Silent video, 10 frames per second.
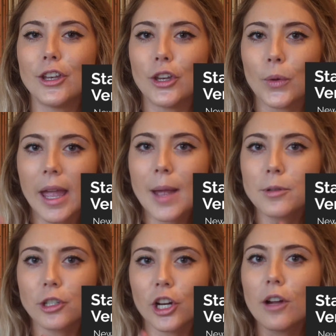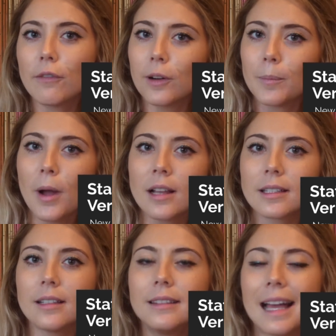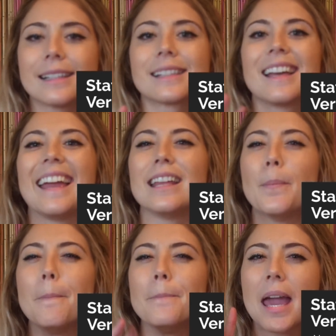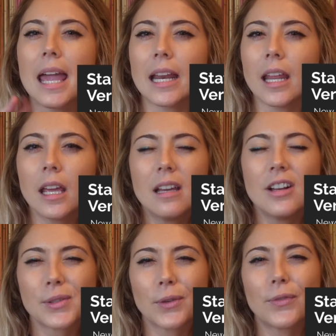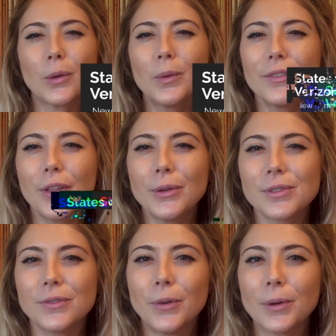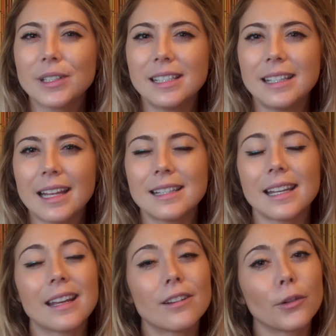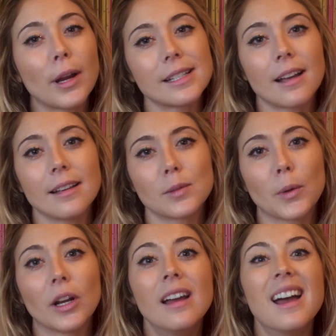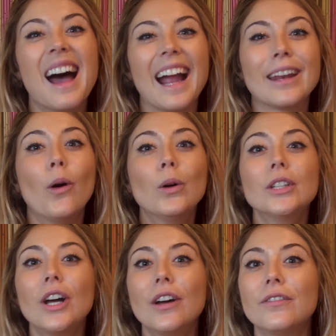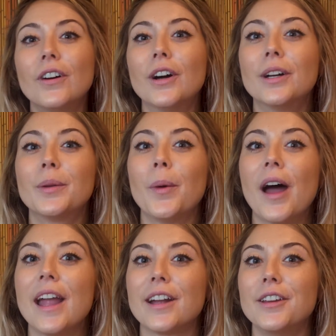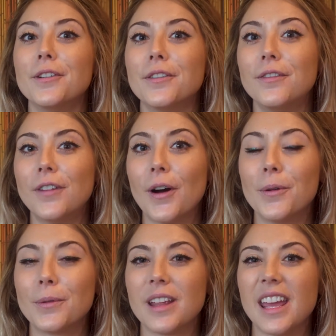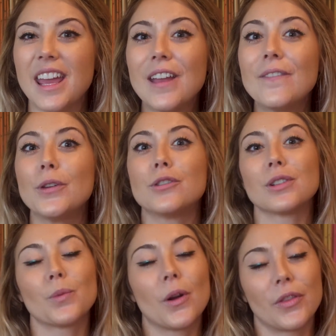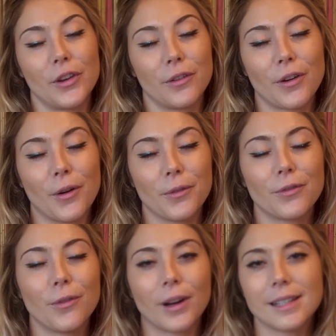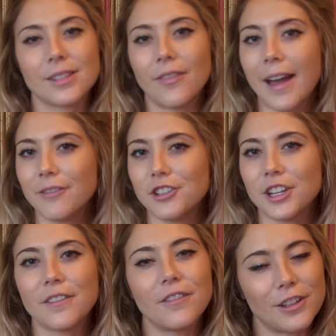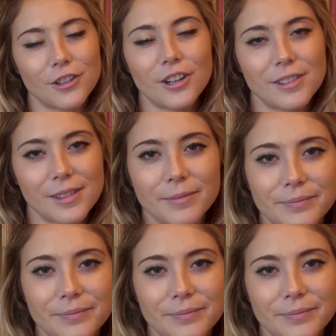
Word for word: New Hampshire, Vermont, Alaska, and Maine. So if you're one of those four states and a Verizon customer, I'd hold off on buying a new phone if you just want the new phone for its 5G features.